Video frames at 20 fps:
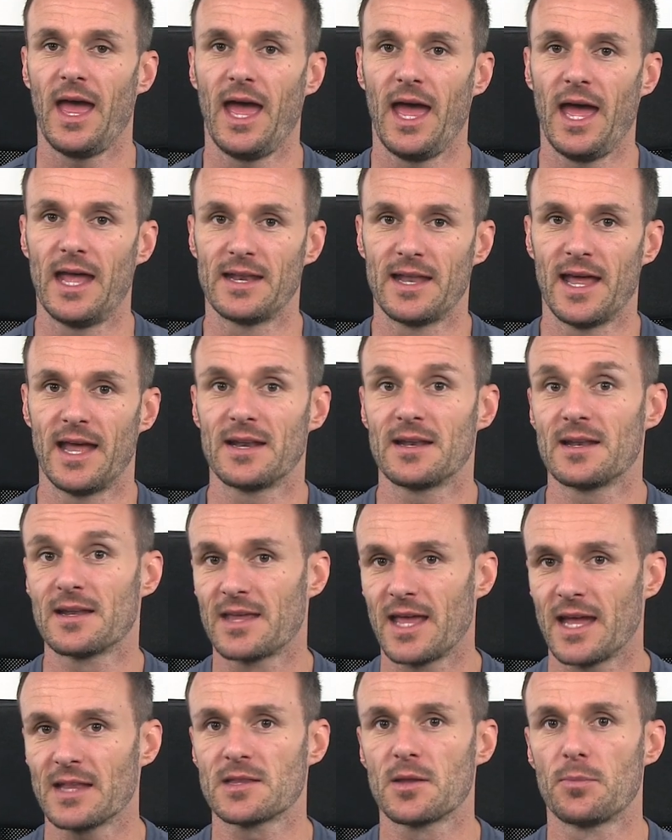and then
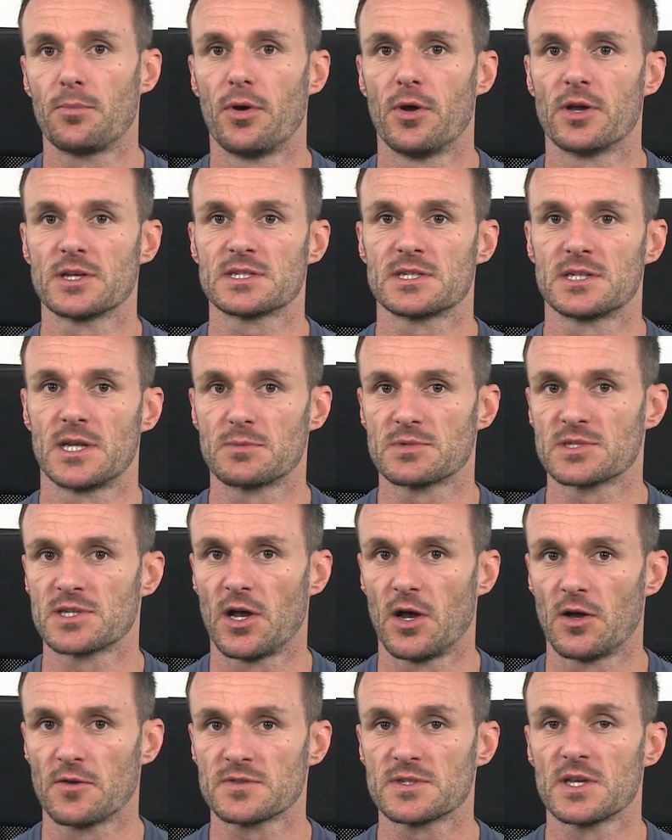get the person
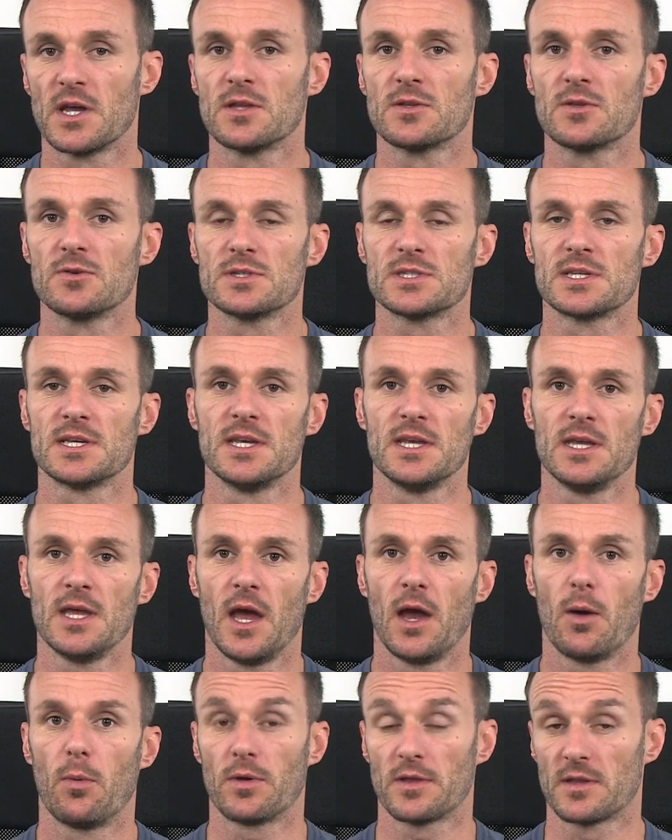themselves to see
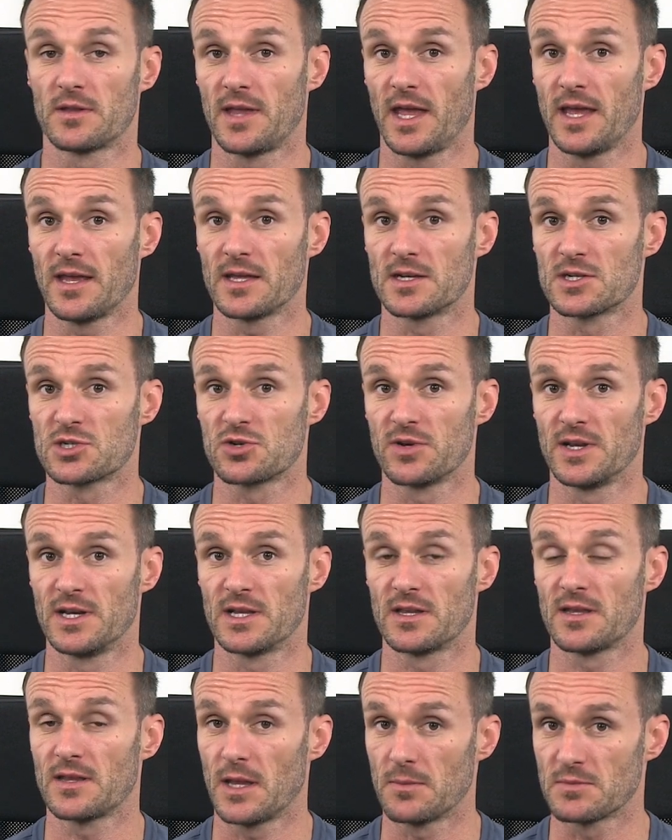whether they can treat
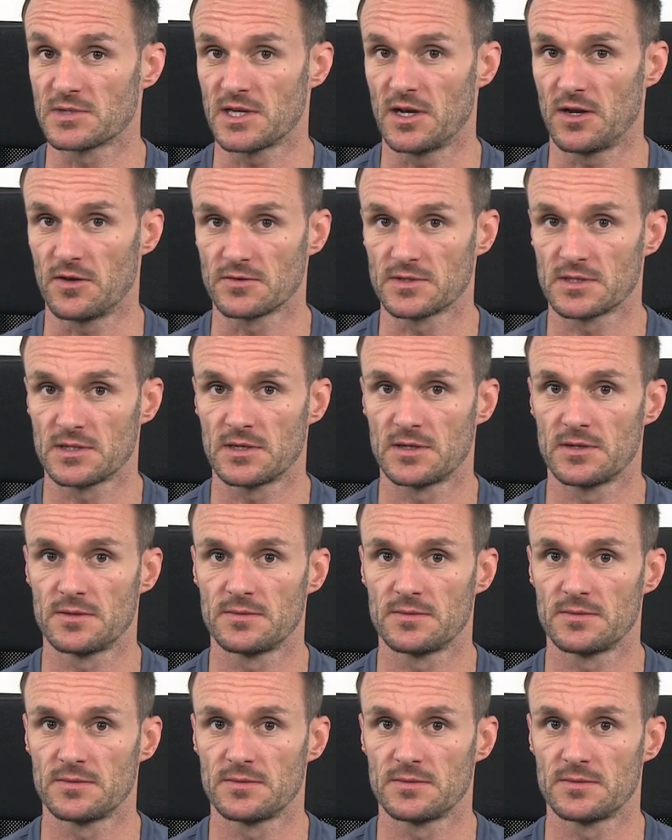it themselves.